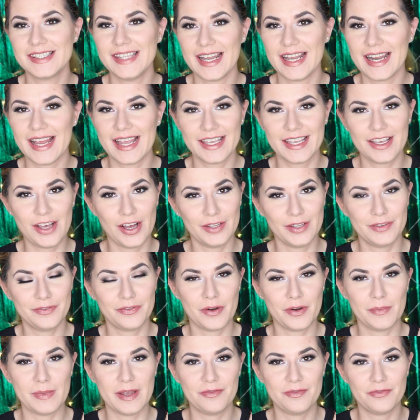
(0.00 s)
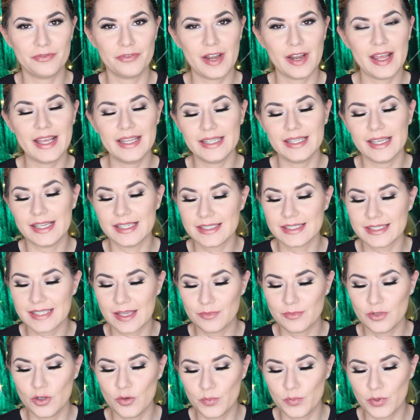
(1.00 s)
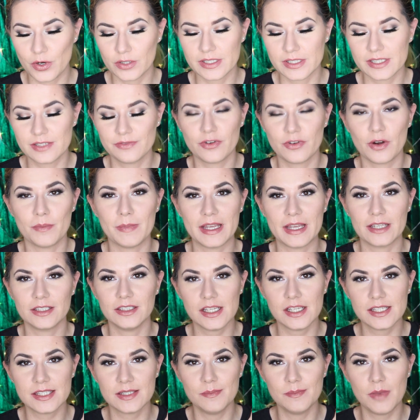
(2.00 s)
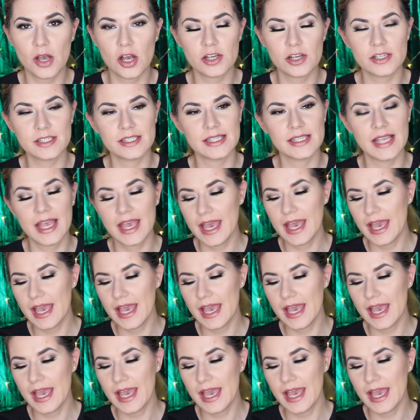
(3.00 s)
that I got from my friend and some new products from my Glossybox